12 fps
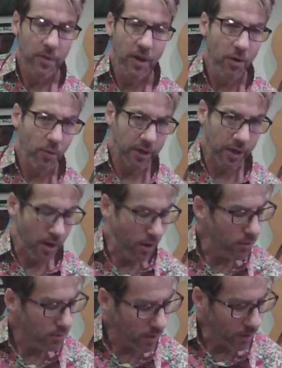There we
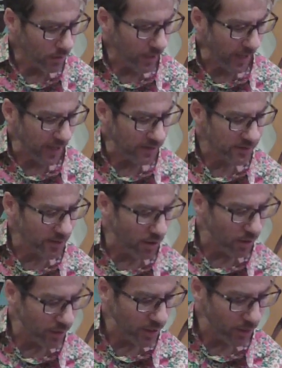go. Okay,
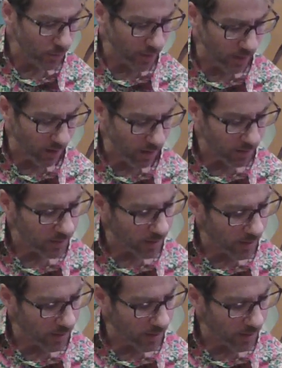so here we are.